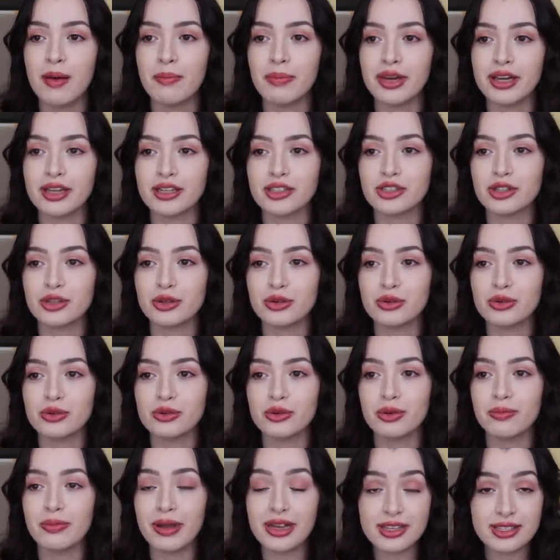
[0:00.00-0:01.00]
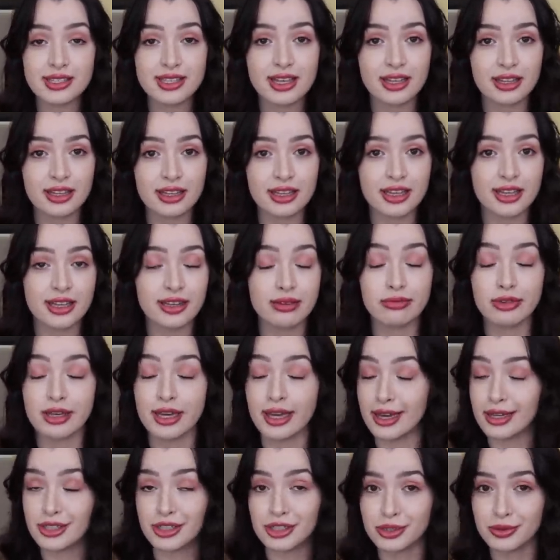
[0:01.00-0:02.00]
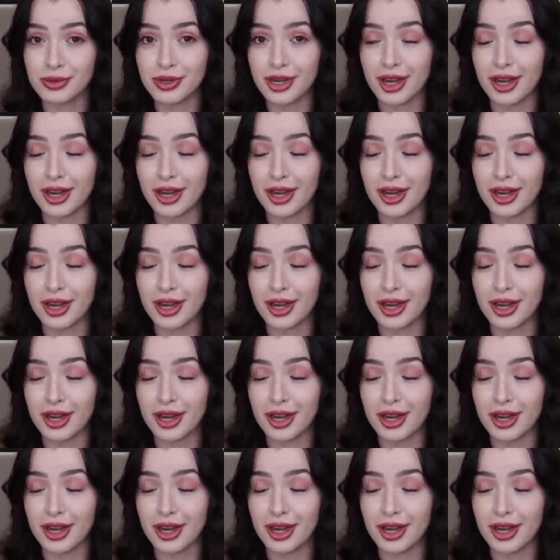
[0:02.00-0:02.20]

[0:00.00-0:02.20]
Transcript: But to basically catch you